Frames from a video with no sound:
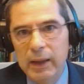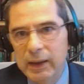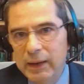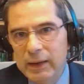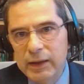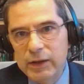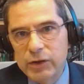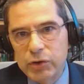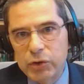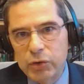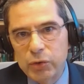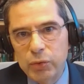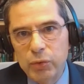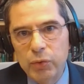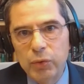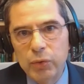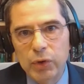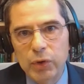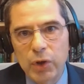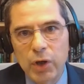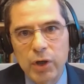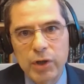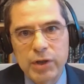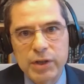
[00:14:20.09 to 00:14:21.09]
These two
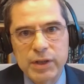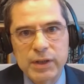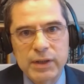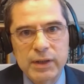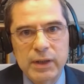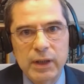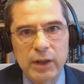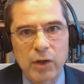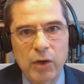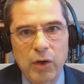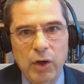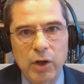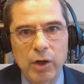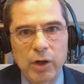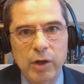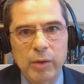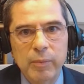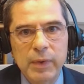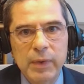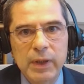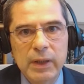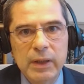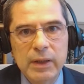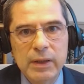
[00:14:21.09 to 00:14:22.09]
largest
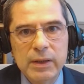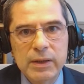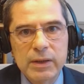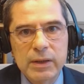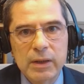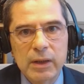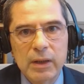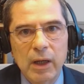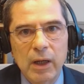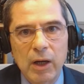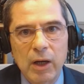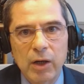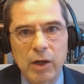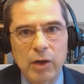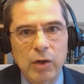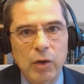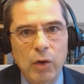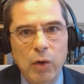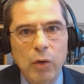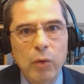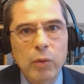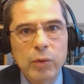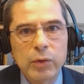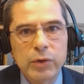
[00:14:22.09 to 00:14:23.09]
economies are
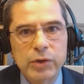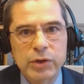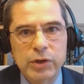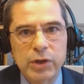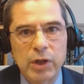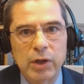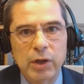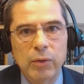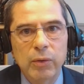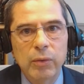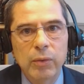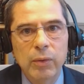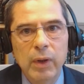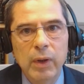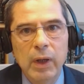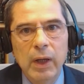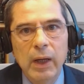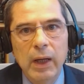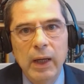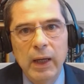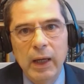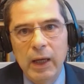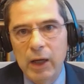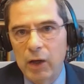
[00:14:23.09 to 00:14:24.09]
also
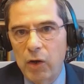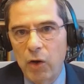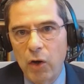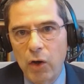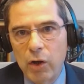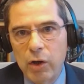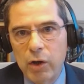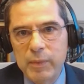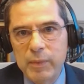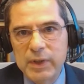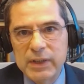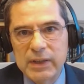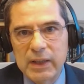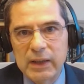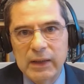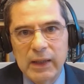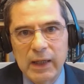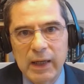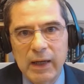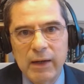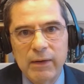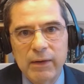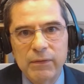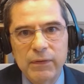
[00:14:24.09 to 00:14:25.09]
economies that
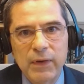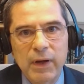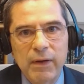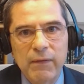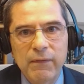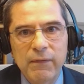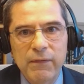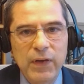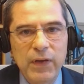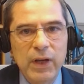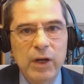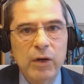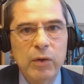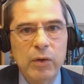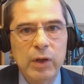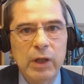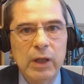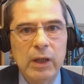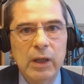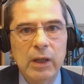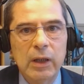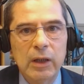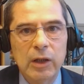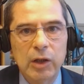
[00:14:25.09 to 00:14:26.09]
have a
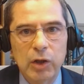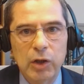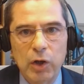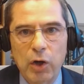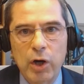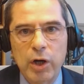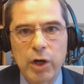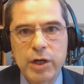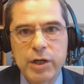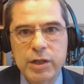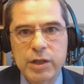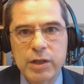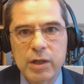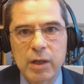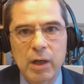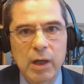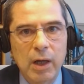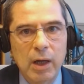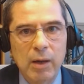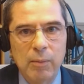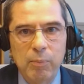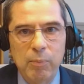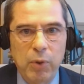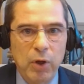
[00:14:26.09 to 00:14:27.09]
very large
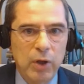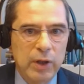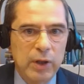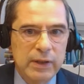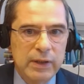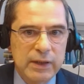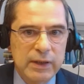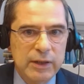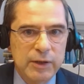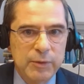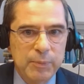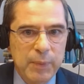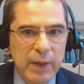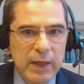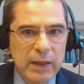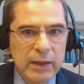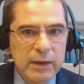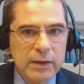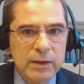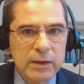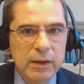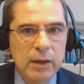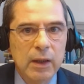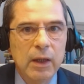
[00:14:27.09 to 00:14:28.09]
policy
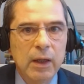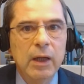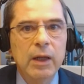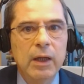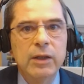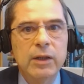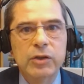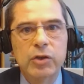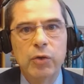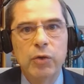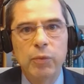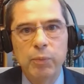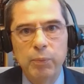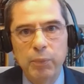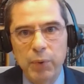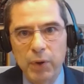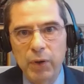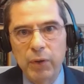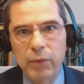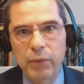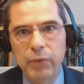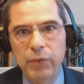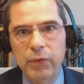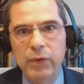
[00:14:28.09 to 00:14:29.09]
space. So
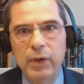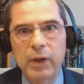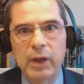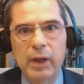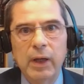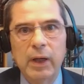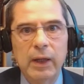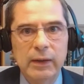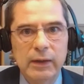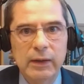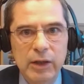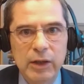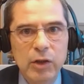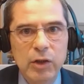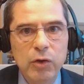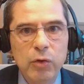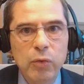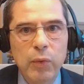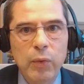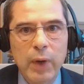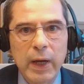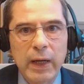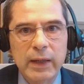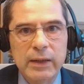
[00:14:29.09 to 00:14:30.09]
both the
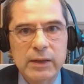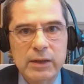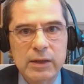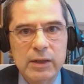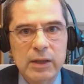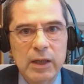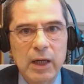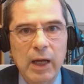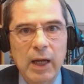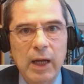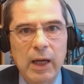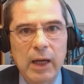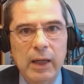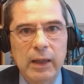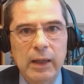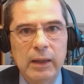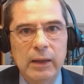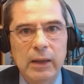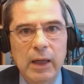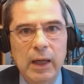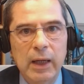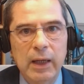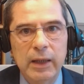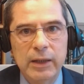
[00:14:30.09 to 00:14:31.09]
US
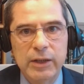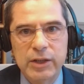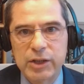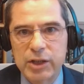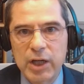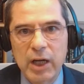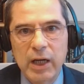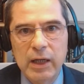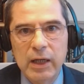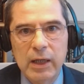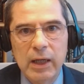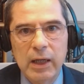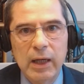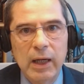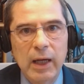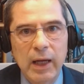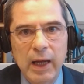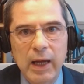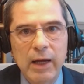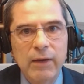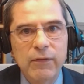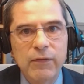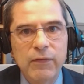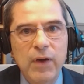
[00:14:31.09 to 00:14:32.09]
and China
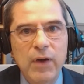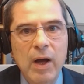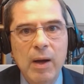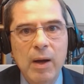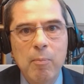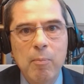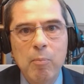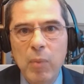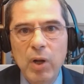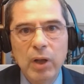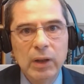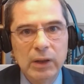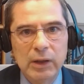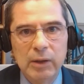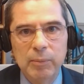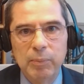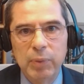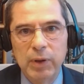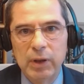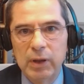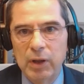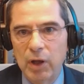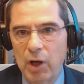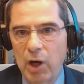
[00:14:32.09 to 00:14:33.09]
have
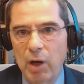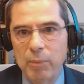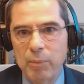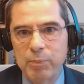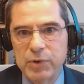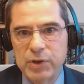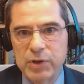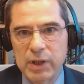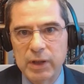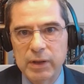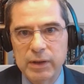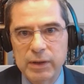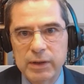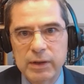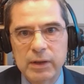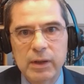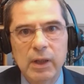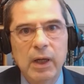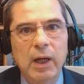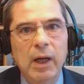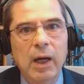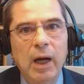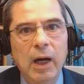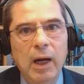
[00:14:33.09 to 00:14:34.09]
multiple options
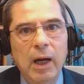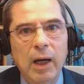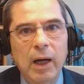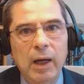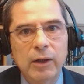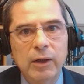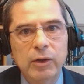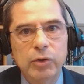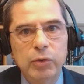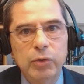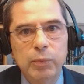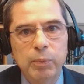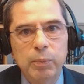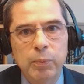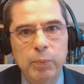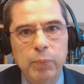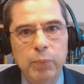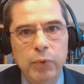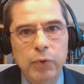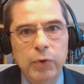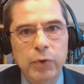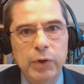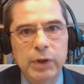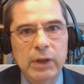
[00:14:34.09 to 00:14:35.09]
to
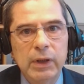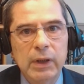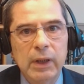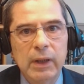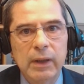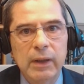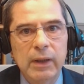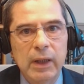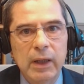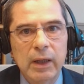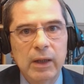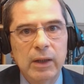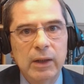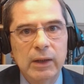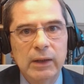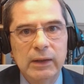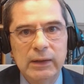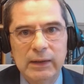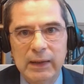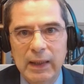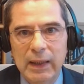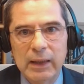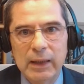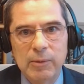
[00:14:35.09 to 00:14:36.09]
put their
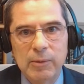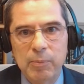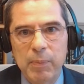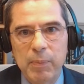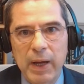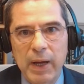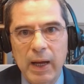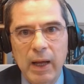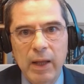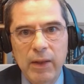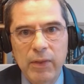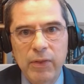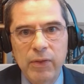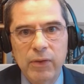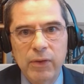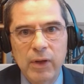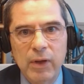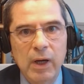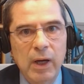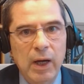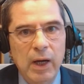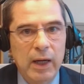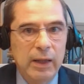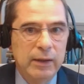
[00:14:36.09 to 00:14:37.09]
debt path
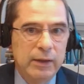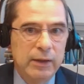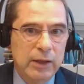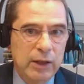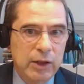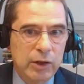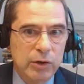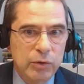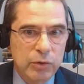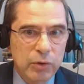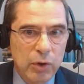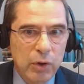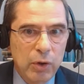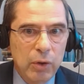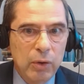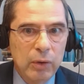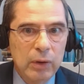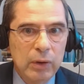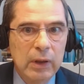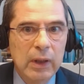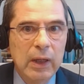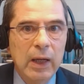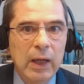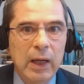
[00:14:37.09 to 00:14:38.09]
under
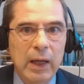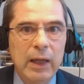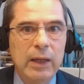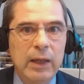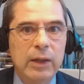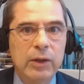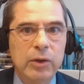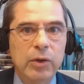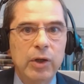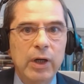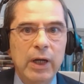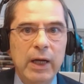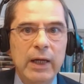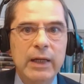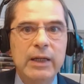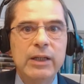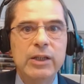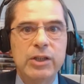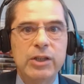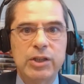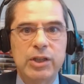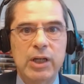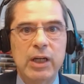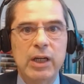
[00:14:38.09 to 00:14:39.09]
control. Under
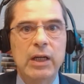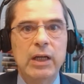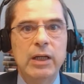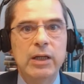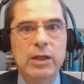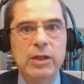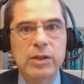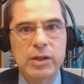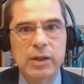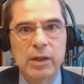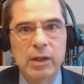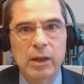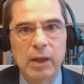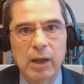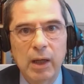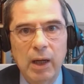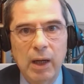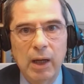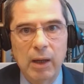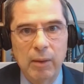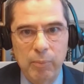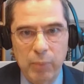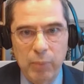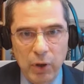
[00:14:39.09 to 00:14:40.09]
unchanged
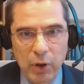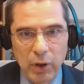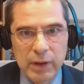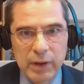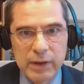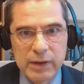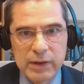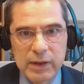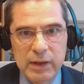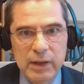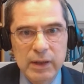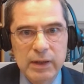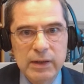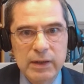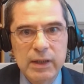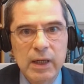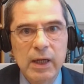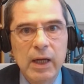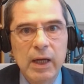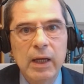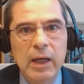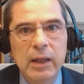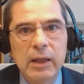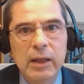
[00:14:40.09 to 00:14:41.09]
policies,
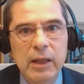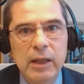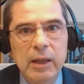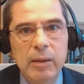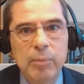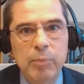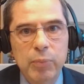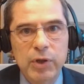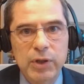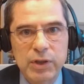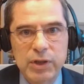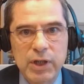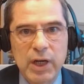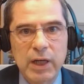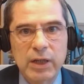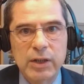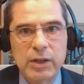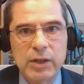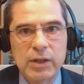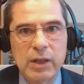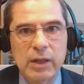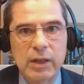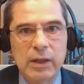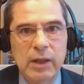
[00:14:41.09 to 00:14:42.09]
the
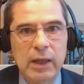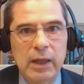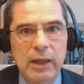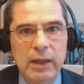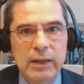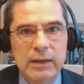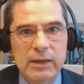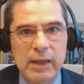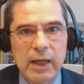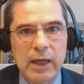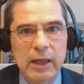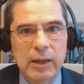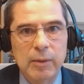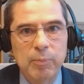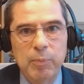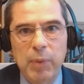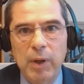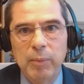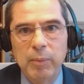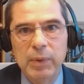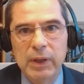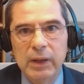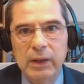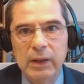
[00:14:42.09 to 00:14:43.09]
projection is that
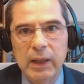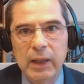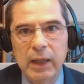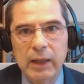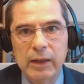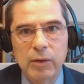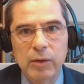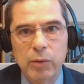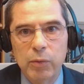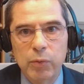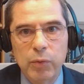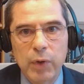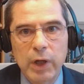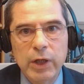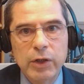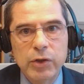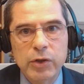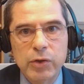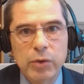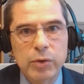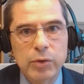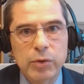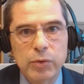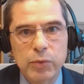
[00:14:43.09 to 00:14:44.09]
public debt
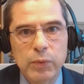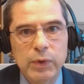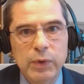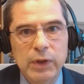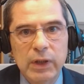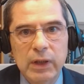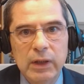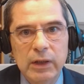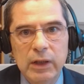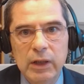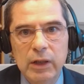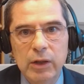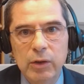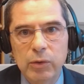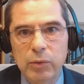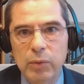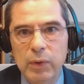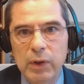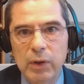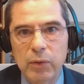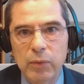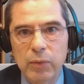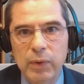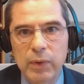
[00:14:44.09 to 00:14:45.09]
ratios would continue to
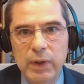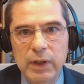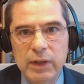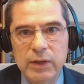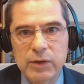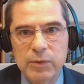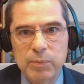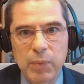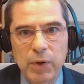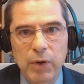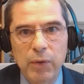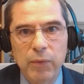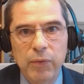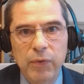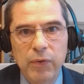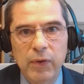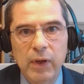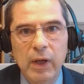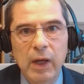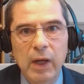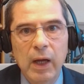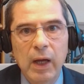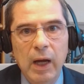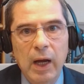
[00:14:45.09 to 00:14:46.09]
increase both
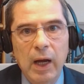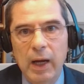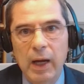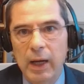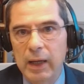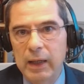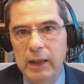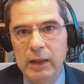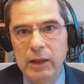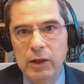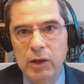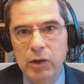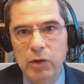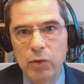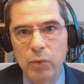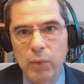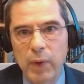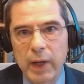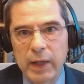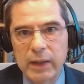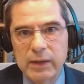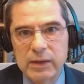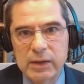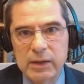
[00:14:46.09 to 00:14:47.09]
in the
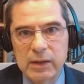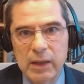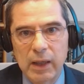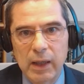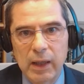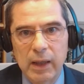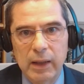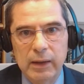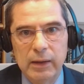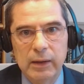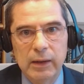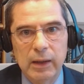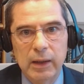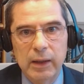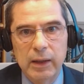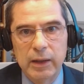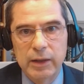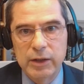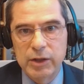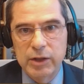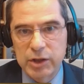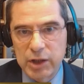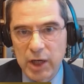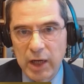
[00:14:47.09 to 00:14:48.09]
US and
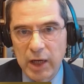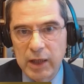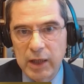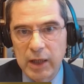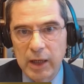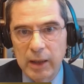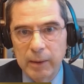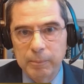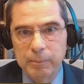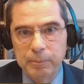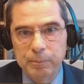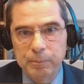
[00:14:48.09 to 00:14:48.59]
China.